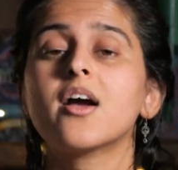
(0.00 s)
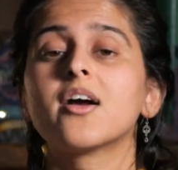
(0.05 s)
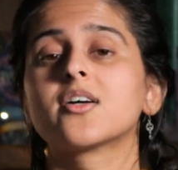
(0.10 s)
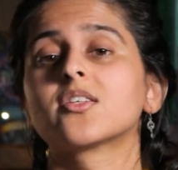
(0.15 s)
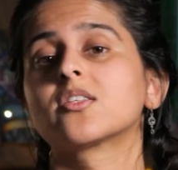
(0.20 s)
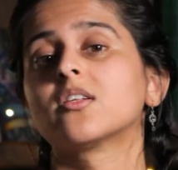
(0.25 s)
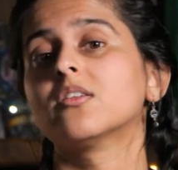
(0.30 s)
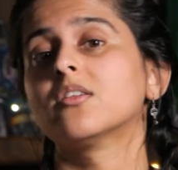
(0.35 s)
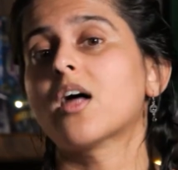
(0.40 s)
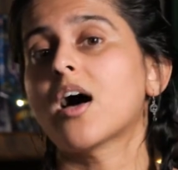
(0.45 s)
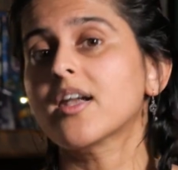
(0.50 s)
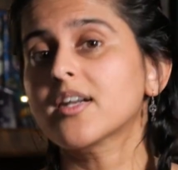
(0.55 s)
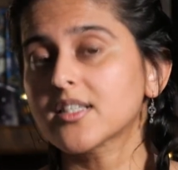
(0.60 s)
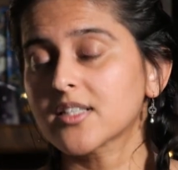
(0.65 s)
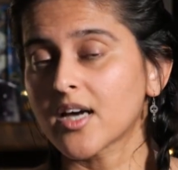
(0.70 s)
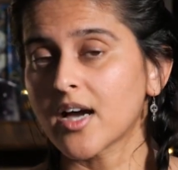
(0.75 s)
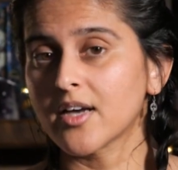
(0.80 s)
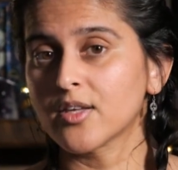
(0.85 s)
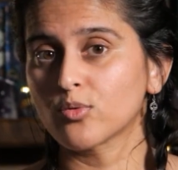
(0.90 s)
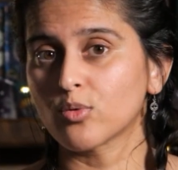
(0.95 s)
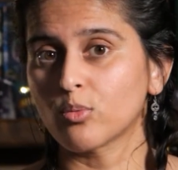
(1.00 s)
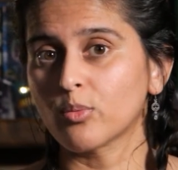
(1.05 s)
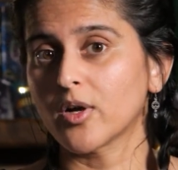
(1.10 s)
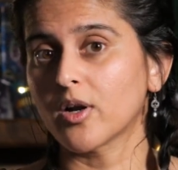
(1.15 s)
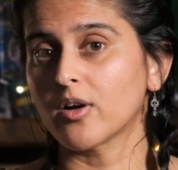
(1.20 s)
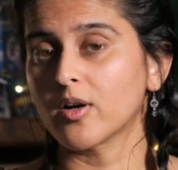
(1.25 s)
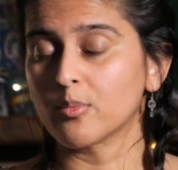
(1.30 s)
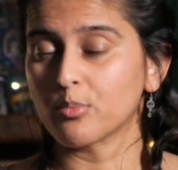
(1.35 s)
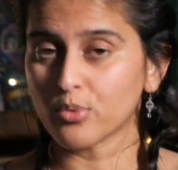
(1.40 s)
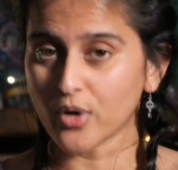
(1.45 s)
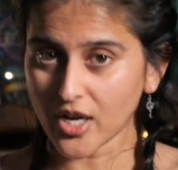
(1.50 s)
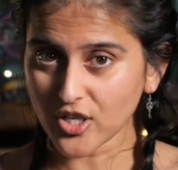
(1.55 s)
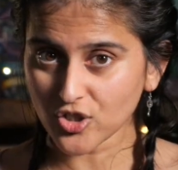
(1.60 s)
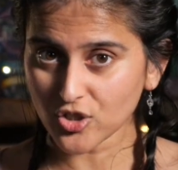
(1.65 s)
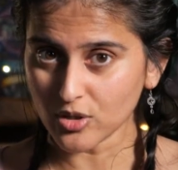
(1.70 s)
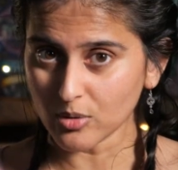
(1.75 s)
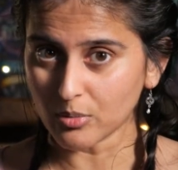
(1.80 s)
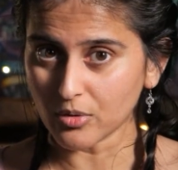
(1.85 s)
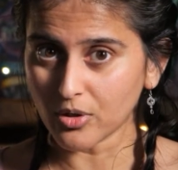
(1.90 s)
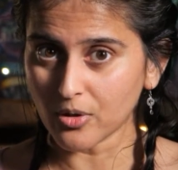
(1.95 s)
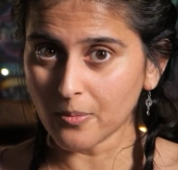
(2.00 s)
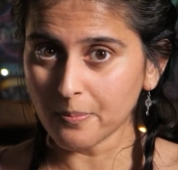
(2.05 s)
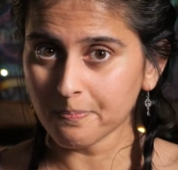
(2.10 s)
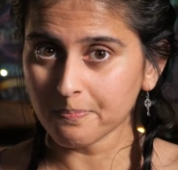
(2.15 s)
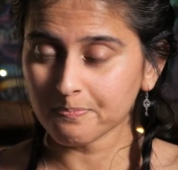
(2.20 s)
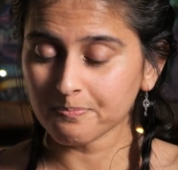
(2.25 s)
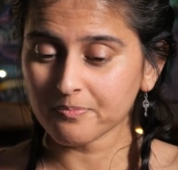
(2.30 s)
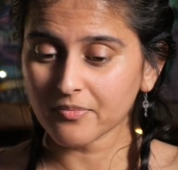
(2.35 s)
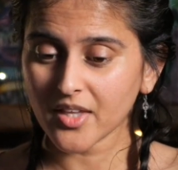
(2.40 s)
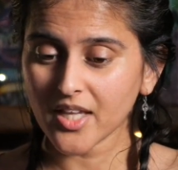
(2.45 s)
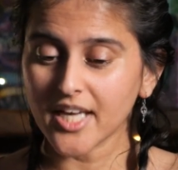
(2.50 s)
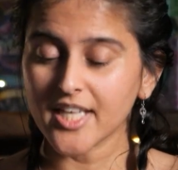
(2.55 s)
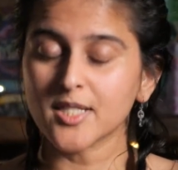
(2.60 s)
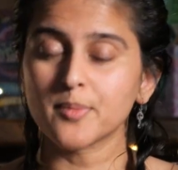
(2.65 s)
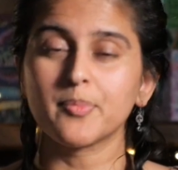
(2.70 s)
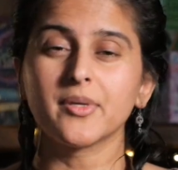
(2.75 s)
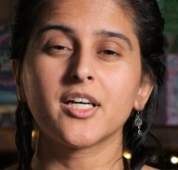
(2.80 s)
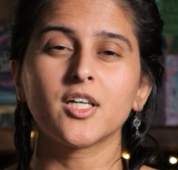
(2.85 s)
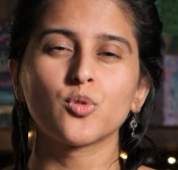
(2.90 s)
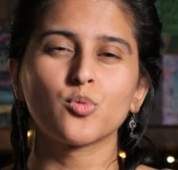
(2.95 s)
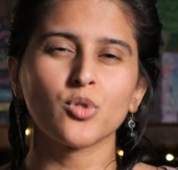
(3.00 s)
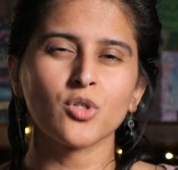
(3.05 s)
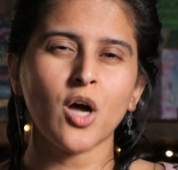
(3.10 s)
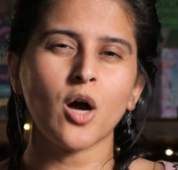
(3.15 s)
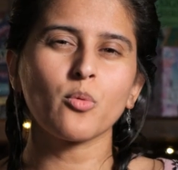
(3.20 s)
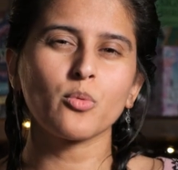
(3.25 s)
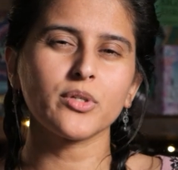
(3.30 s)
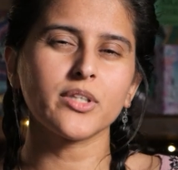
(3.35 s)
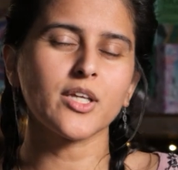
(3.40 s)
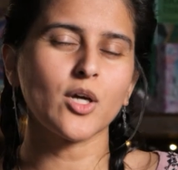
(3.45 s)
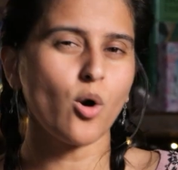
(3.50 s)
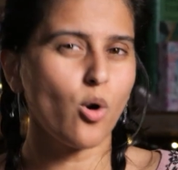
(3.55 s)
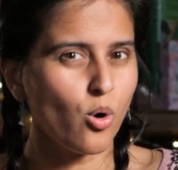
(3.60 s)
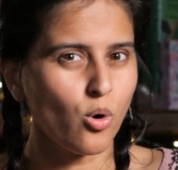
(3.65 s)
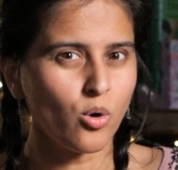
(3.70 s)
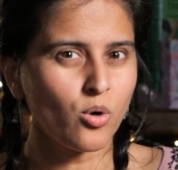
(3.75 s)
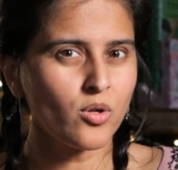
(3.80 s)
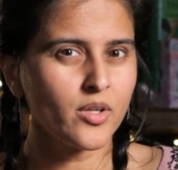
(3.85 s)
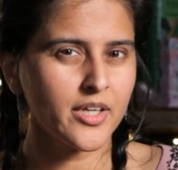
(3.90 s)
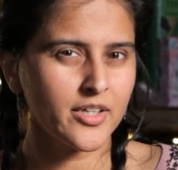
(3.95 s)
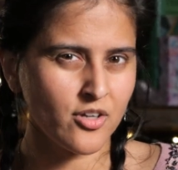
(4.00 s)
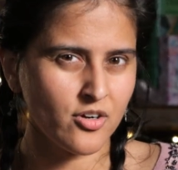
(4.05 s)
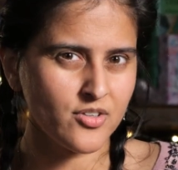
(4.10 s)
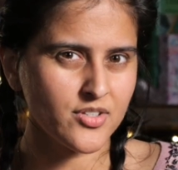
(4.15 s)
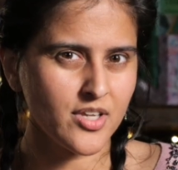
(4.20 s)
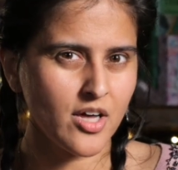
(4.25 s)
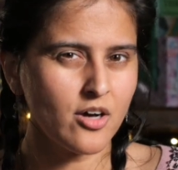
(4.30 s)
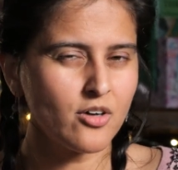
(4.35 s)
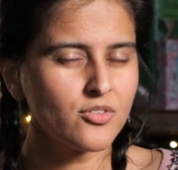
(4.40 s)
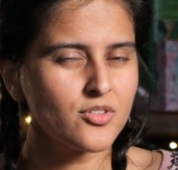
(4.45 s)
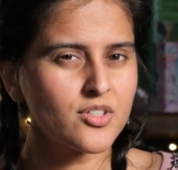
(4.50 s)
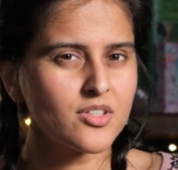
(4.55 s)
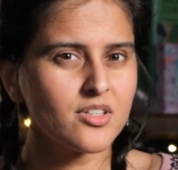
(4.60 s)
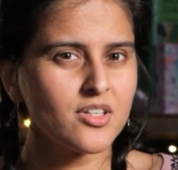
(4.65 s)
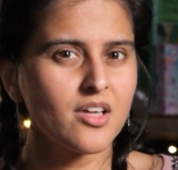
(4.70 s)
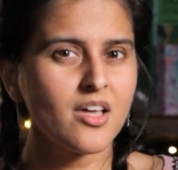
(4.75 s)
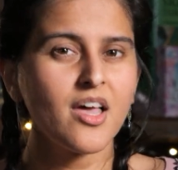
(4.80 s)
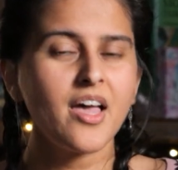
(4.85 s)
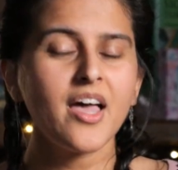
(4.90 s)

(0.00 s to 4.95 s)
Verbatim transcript: Because a lot of times when we are impressionable, it's because we're not really whole in ourselves.